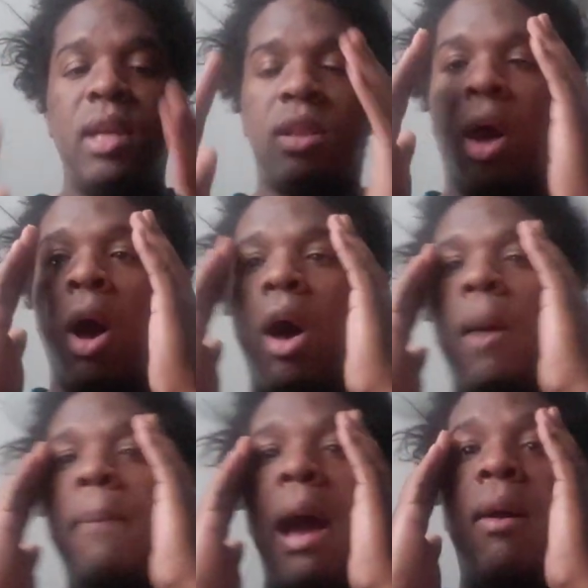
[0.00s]
It's all
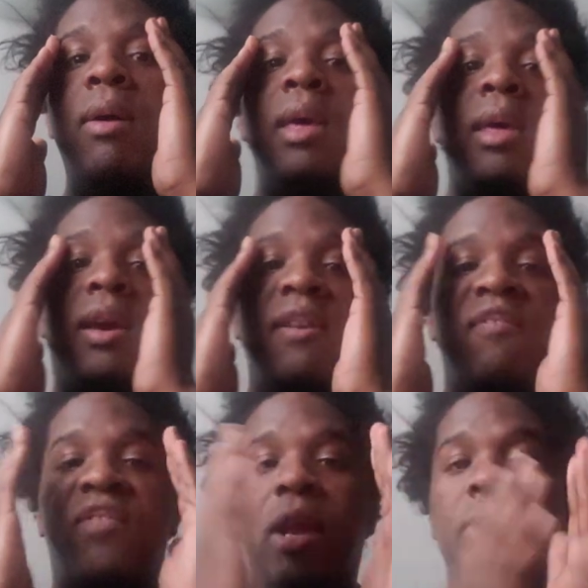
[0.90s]
about
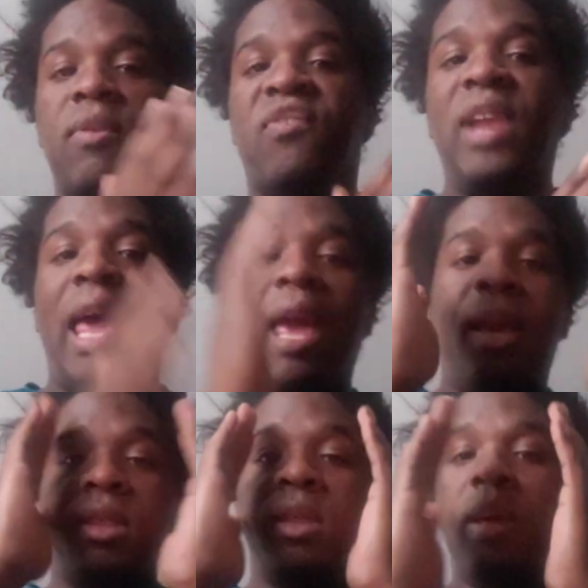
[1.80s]
Confederate
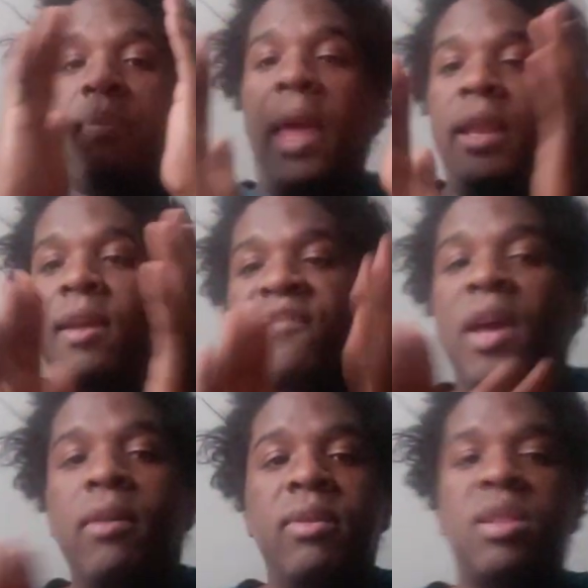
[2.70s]
flags and
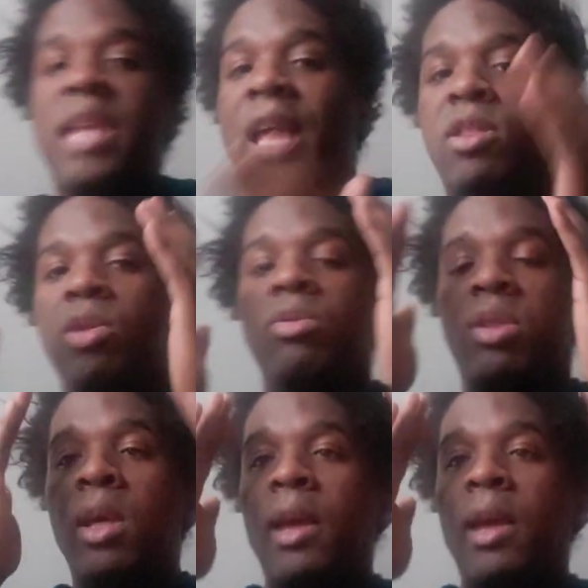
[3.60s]
Confederate statues